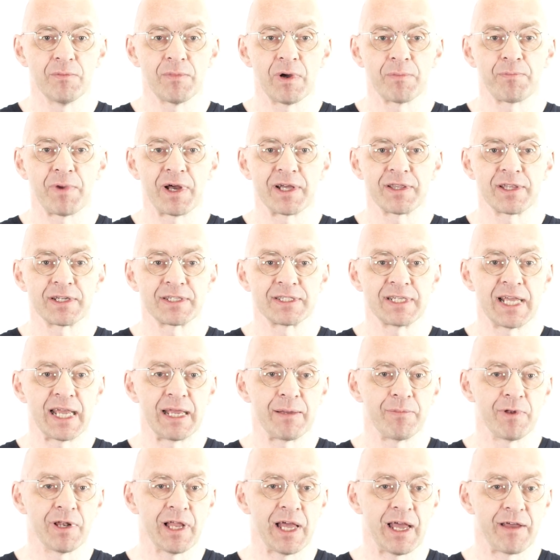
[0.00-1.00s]
but by the
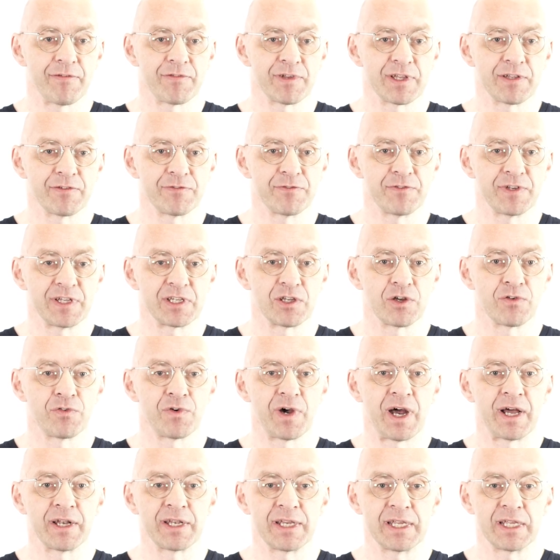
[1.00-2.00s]
table having feet
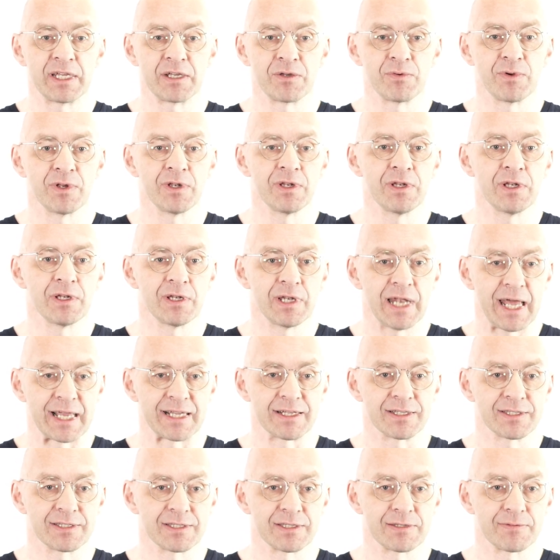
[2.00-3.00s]
of unequal
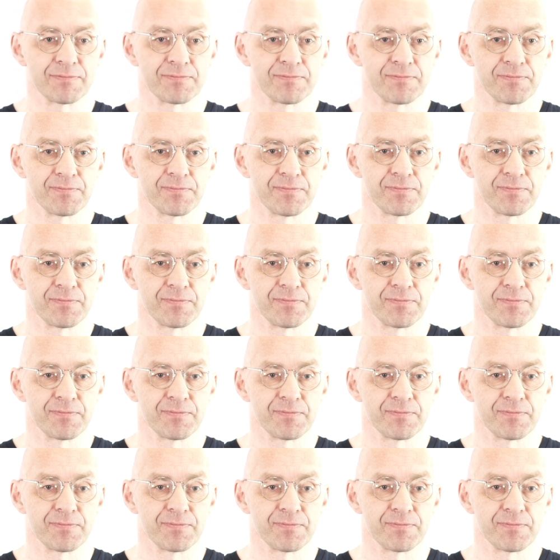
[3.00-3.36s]
lengths.